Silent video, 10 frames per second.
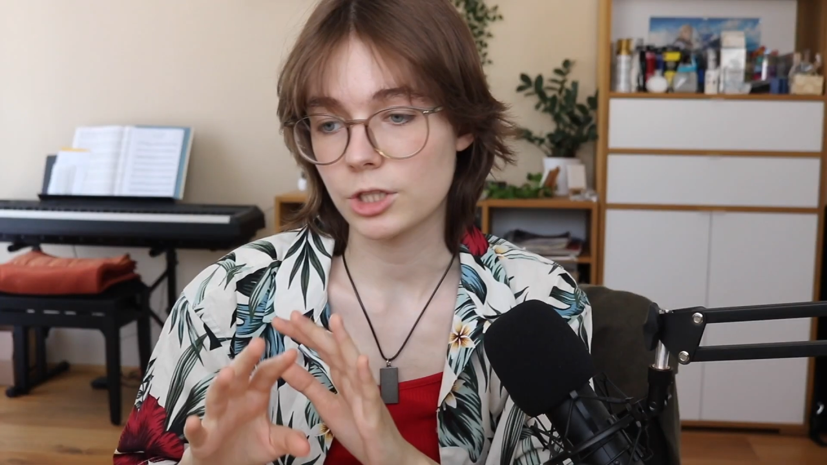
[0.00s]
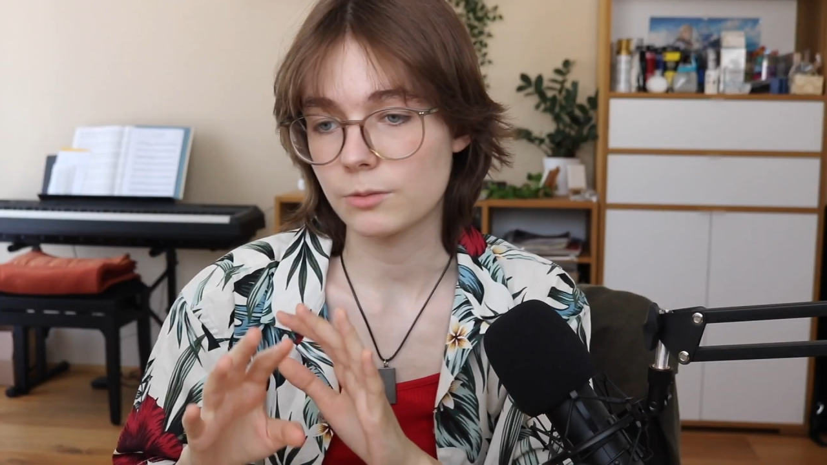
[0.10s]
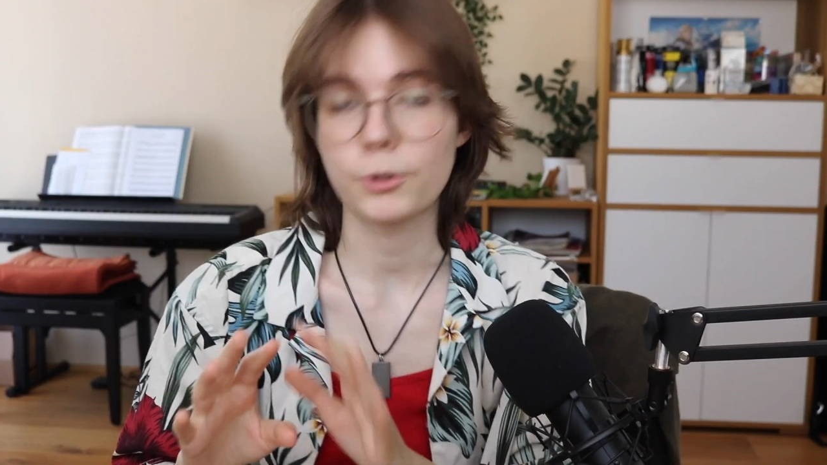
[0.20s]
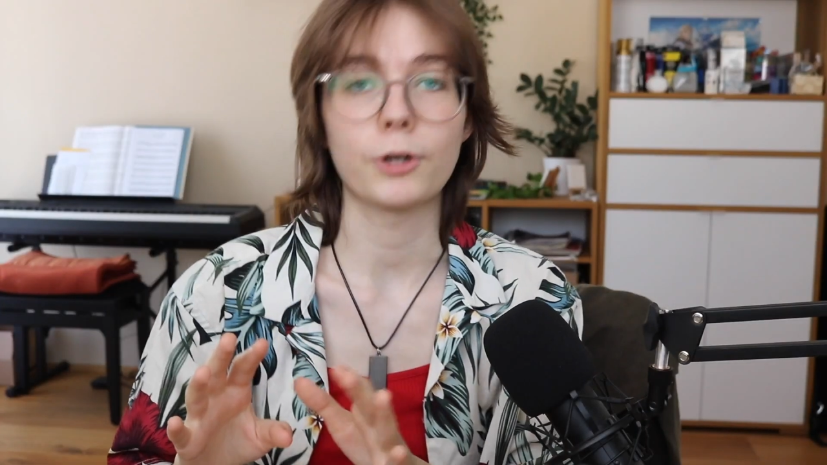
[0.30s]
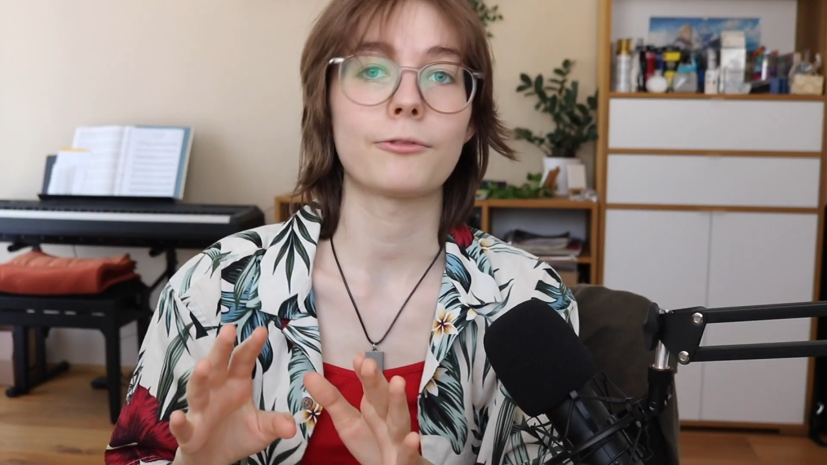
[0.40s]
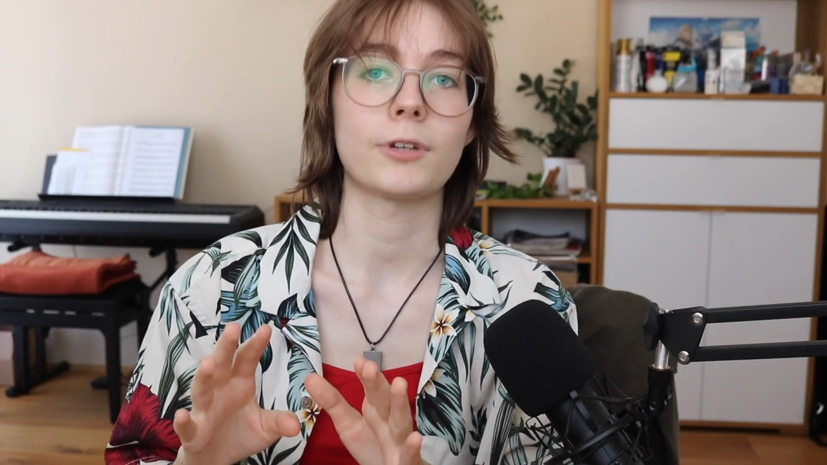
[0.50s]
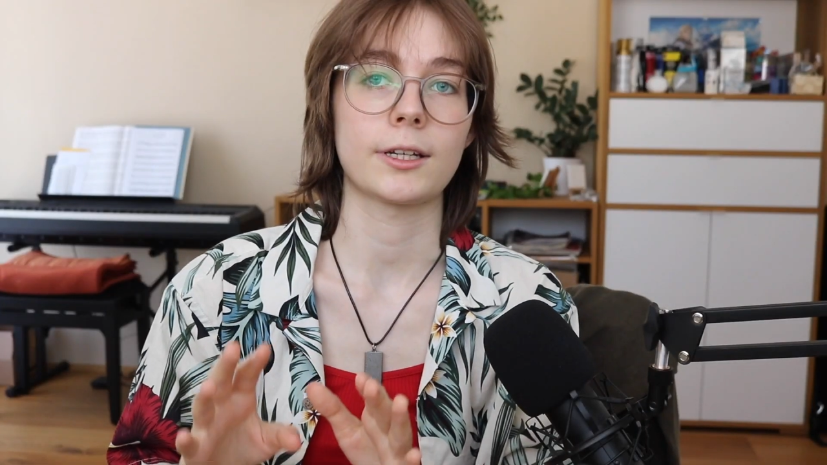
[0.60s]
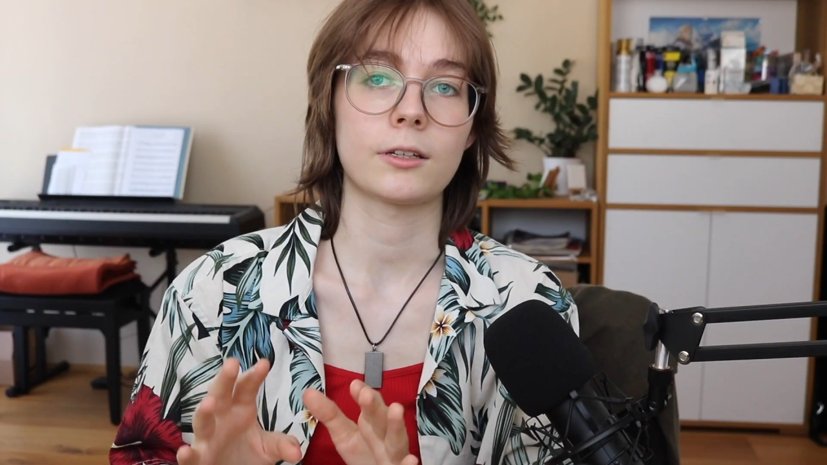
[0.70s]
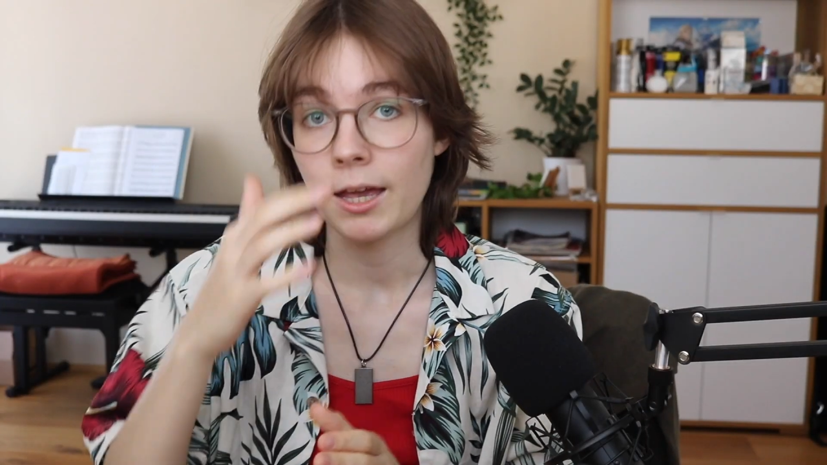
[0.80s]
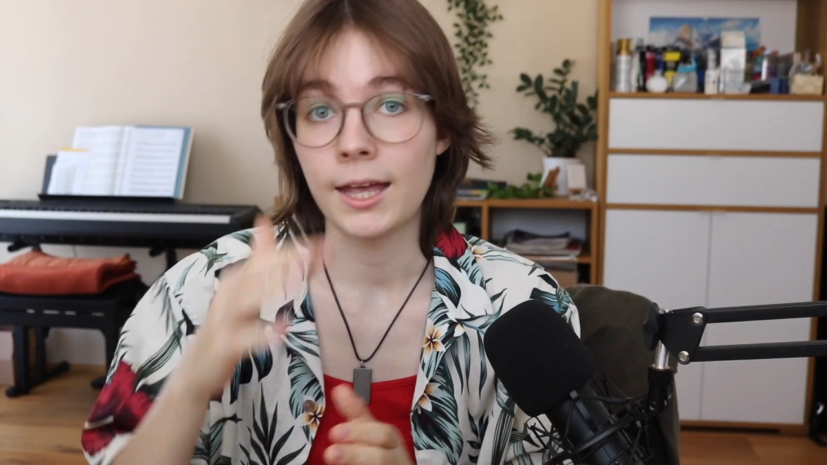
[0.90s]
is
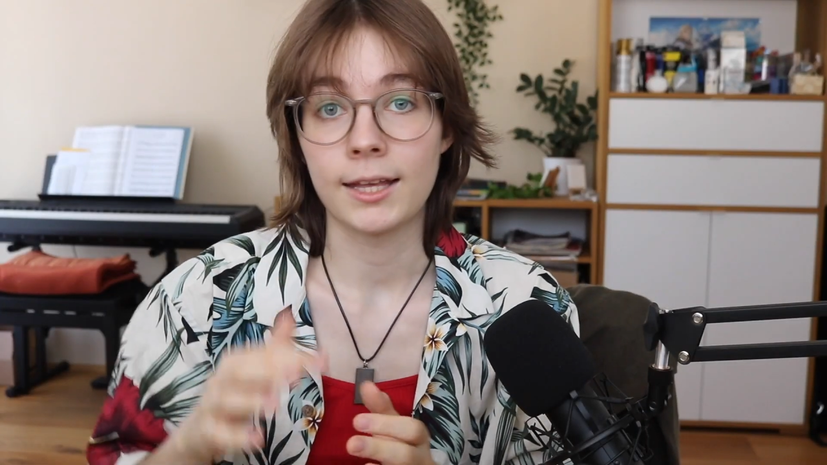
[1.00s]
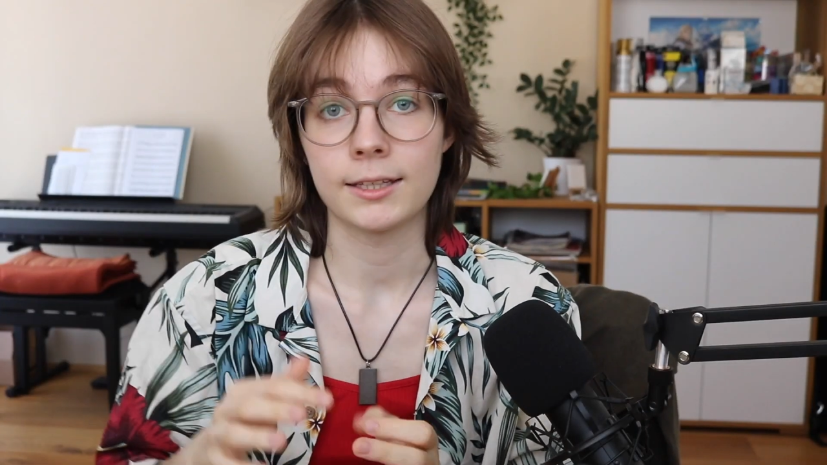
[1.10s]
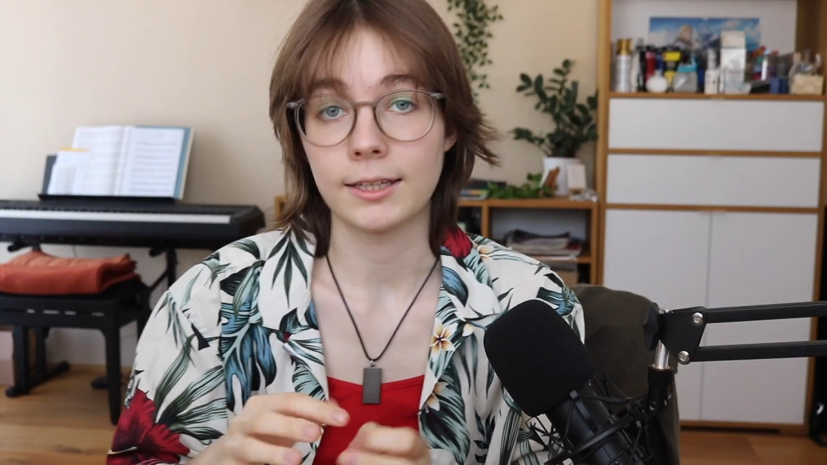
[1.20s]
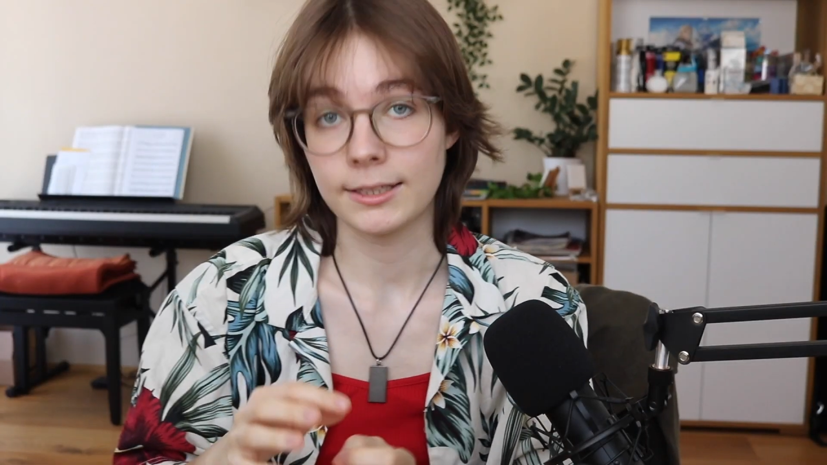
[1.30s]
perfect and